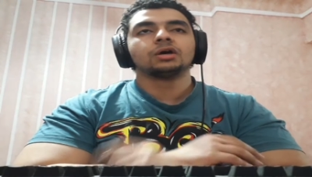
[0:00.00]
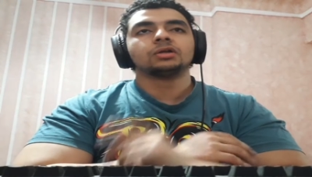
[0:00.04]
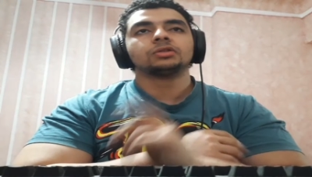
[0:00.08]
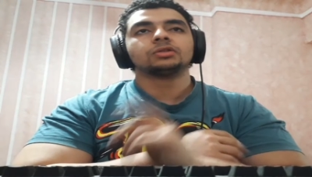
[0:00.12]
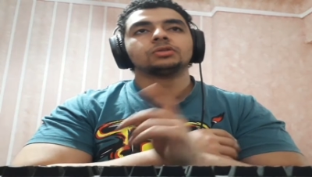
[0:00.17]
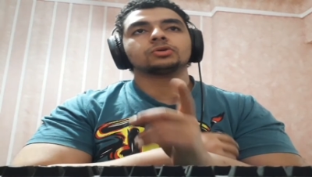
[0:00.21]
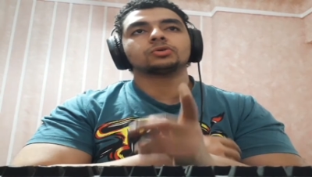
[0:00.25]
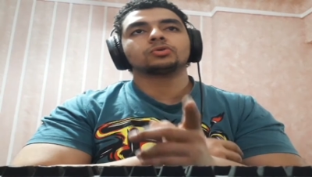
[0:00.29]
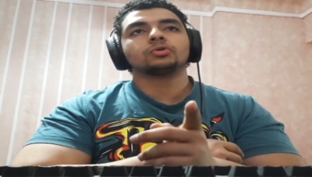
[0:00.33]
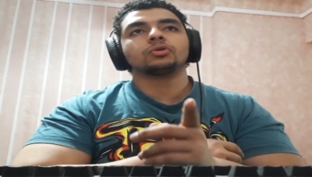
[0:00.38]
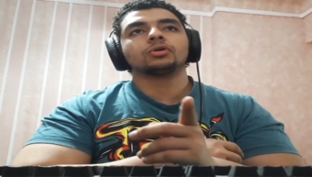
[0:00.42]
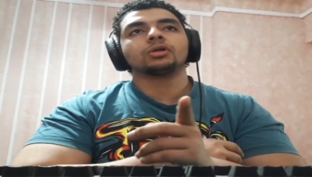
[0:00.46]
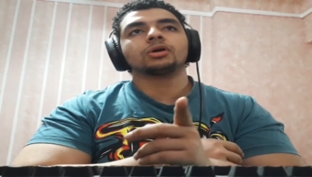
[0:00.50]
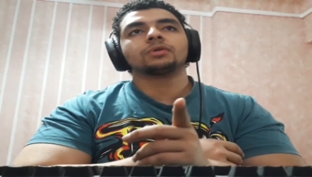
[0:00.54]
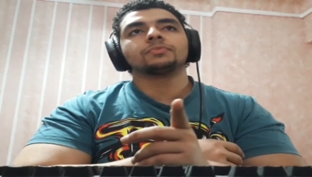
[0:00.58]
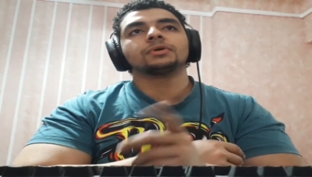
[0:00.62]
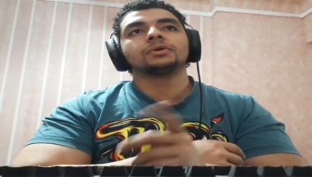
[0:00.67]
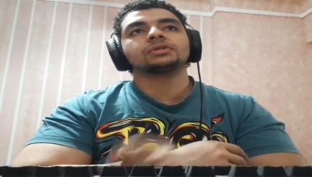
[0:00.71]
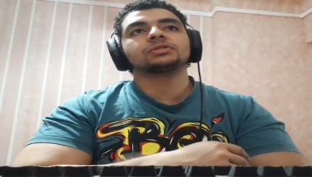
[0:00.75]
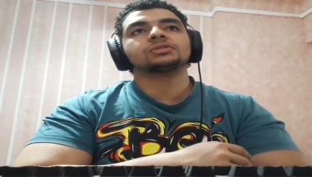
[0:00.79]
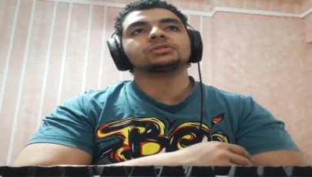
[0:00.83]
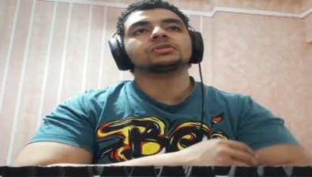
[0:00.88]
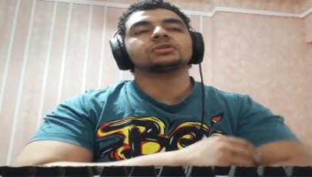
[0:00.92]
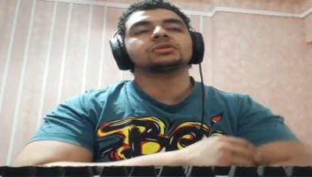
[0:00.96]
the Cooler
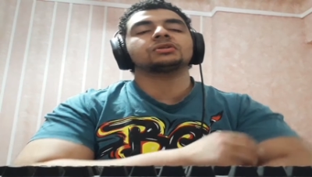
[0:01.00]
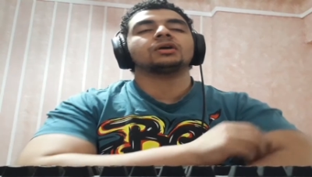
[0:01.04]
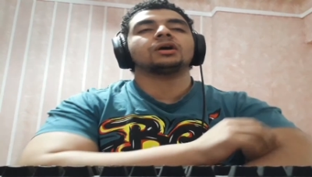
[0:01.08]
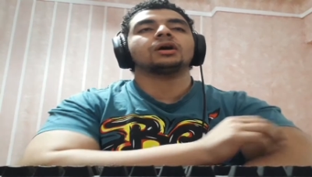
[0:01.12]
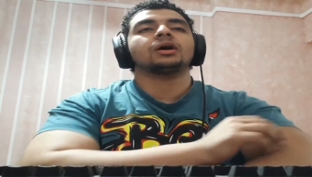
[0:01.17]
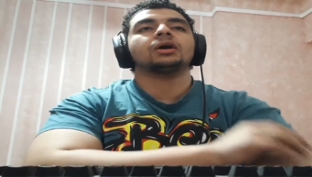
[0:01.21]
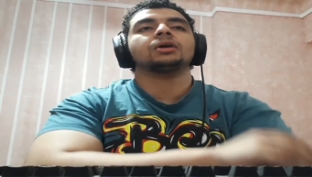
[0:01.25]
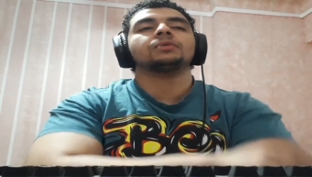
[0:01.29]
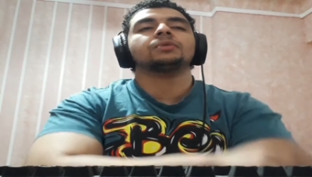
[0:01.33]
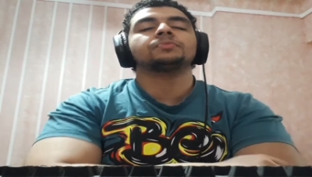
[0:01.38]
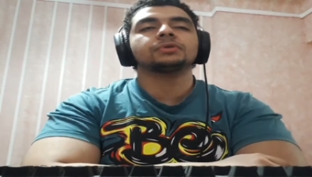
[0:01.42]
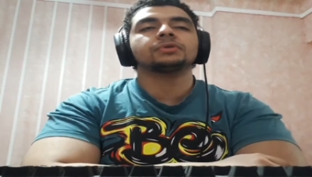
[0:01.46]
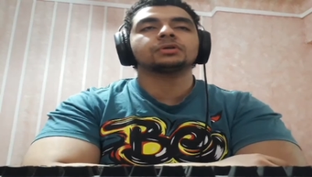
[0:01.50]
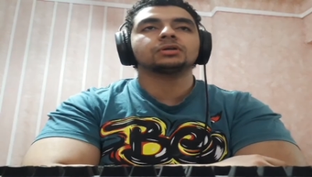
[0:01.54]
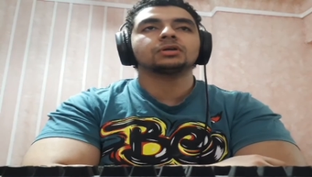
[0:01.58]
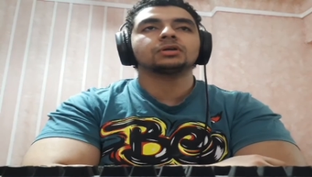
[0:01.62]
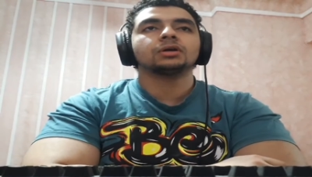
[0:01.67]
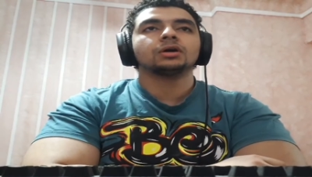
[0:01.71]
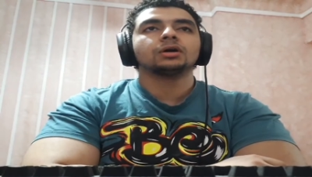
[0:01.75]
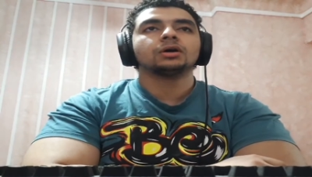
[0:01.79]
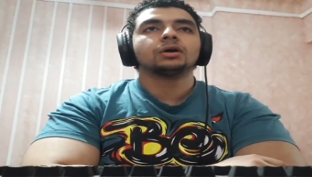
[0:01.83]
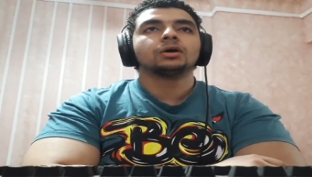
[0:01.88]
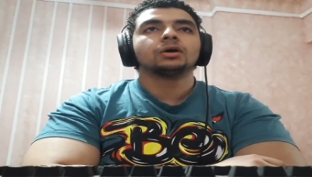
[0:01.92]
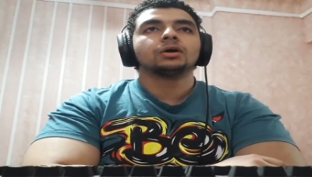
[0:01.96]
Master Hyper
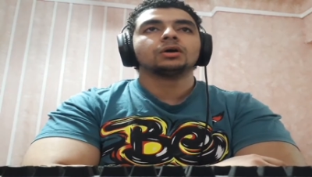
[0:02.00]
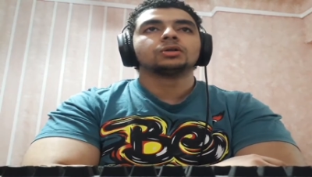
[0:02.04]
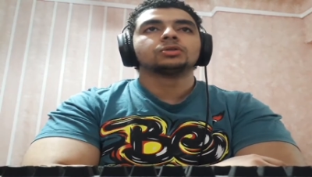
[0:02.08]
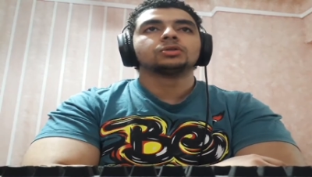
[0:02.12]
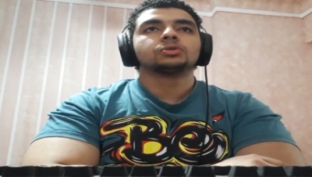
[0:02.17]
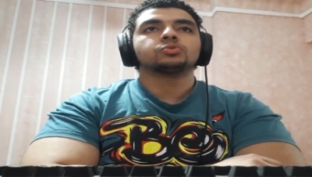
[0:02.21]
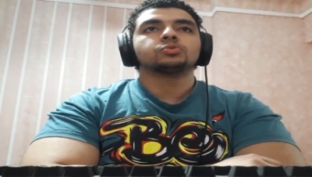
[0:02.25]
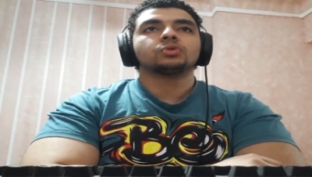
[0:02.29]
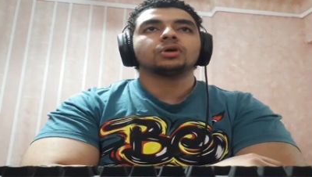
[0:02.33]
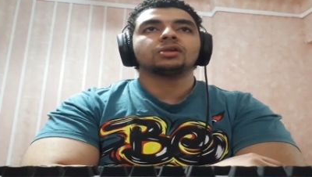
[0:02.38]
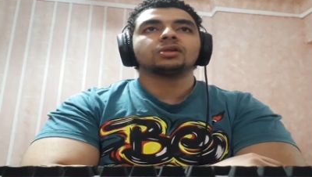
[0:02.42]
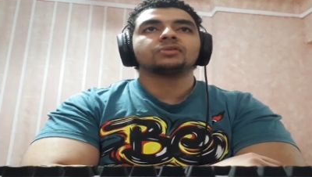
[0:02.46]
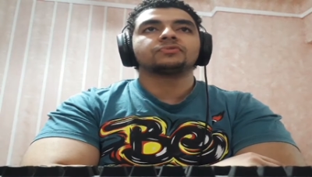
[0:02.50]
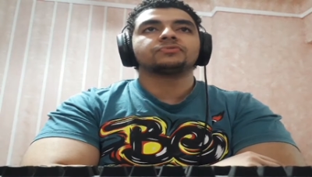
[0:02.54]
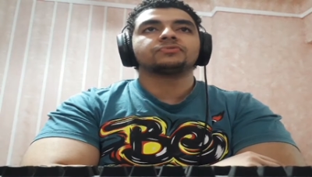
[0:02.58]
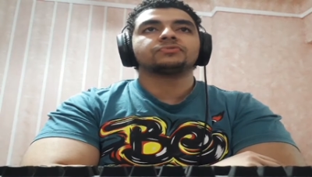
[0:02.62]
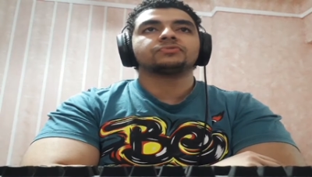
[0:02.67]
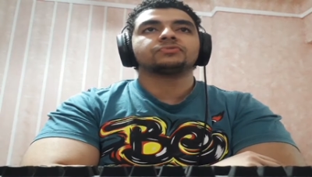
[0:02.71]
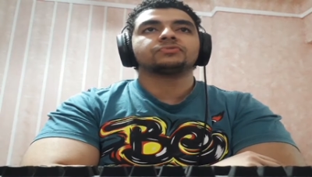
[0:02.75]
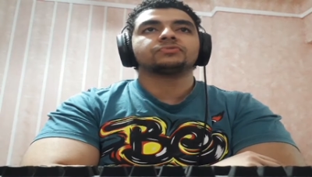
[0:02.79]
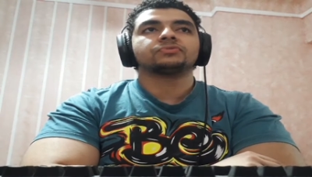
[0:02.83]
12